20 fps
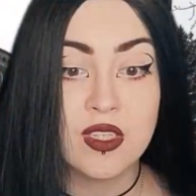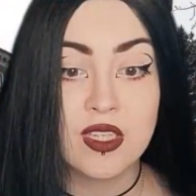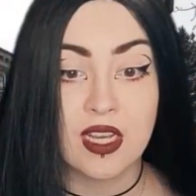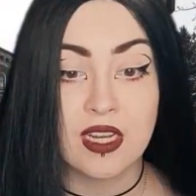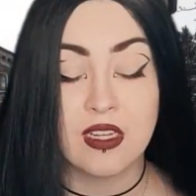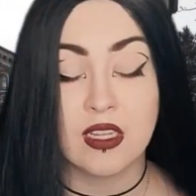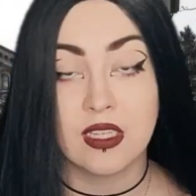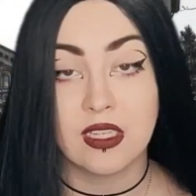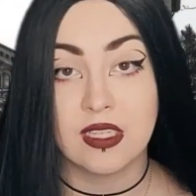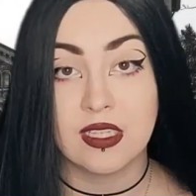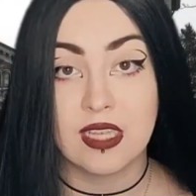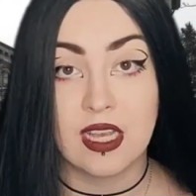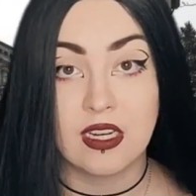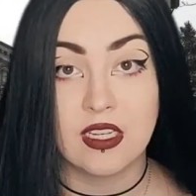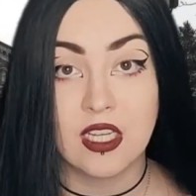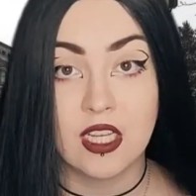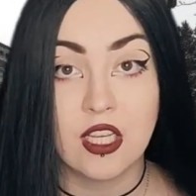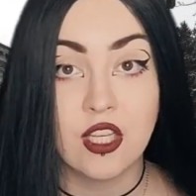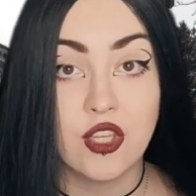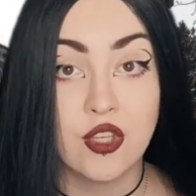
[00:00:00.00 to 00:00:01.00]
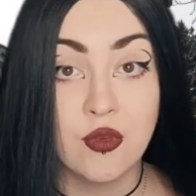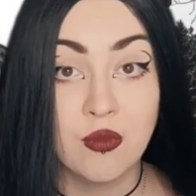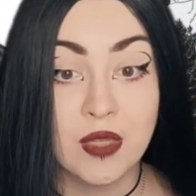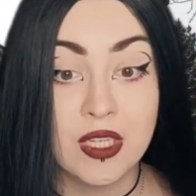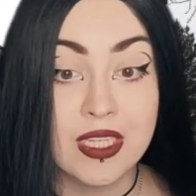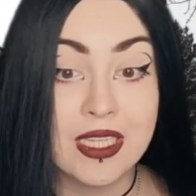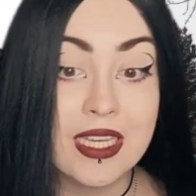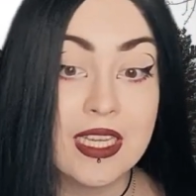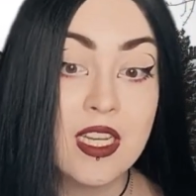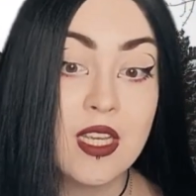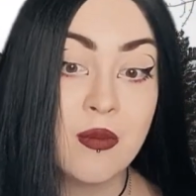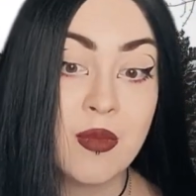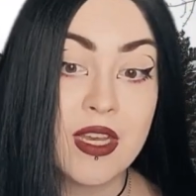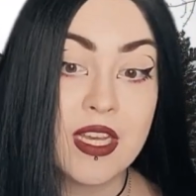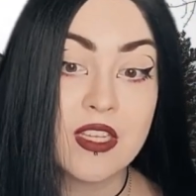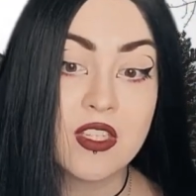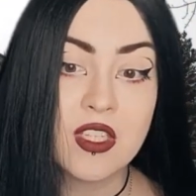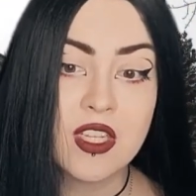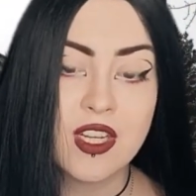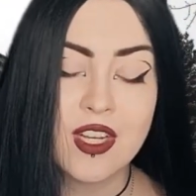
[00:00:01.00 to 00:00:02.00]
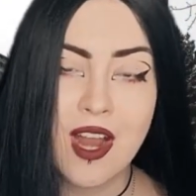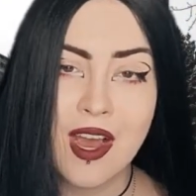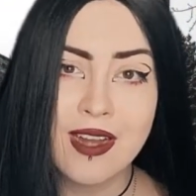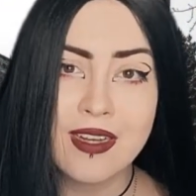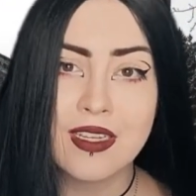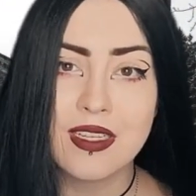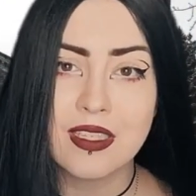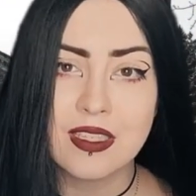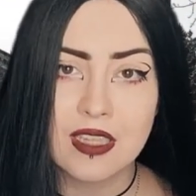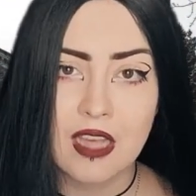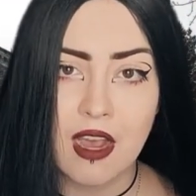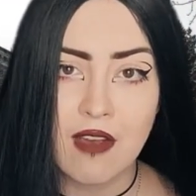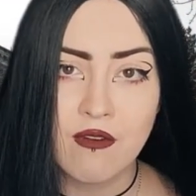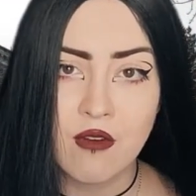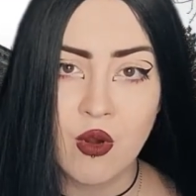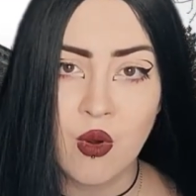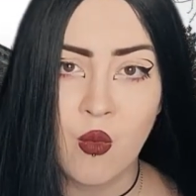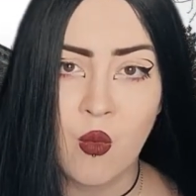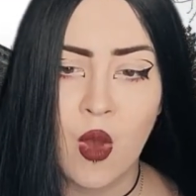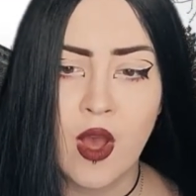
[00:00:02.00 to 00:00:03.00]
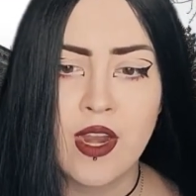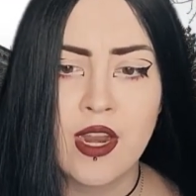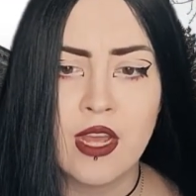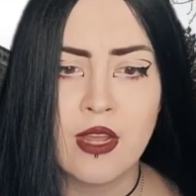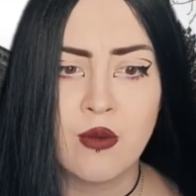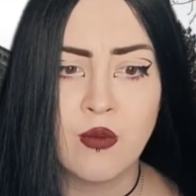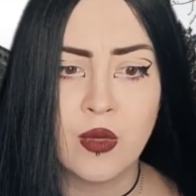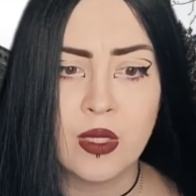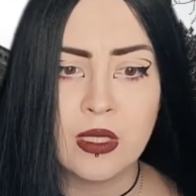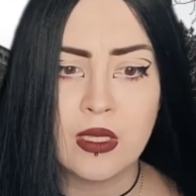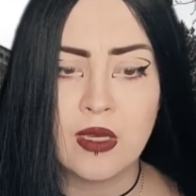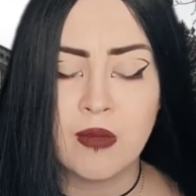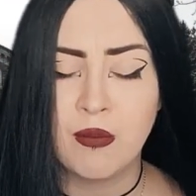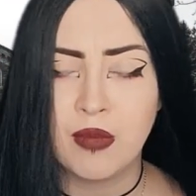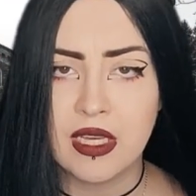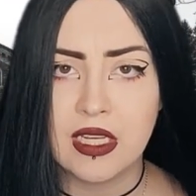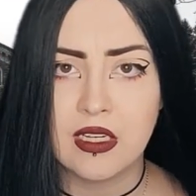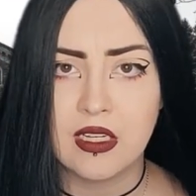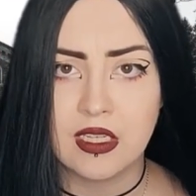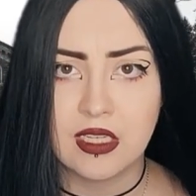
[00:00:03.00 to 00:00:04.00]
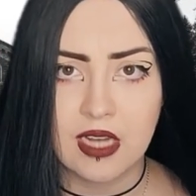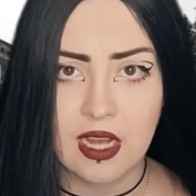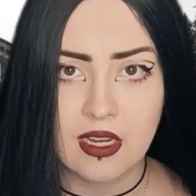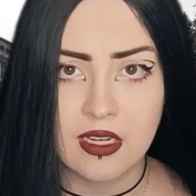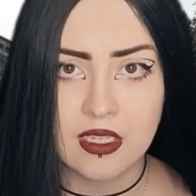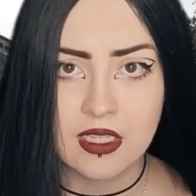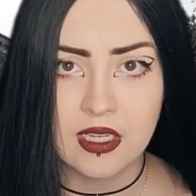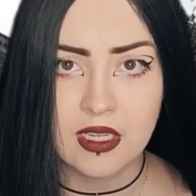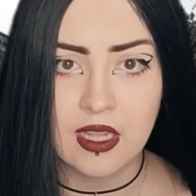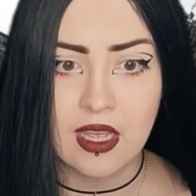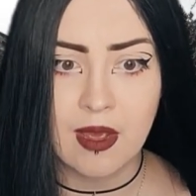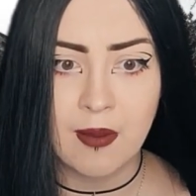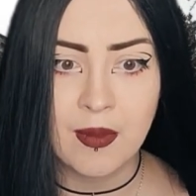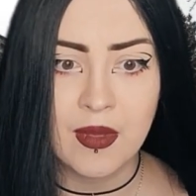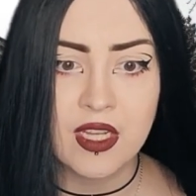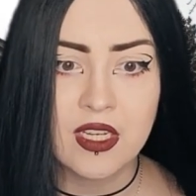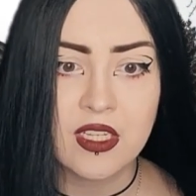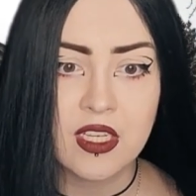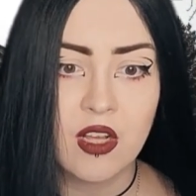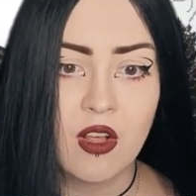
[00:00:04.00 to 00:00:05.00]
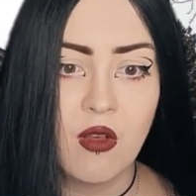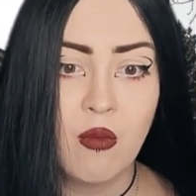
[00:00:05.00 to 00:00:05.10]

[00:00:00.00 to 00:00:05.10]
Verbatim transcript: unconsenting human guinea pigs did not discover what had really been done to them until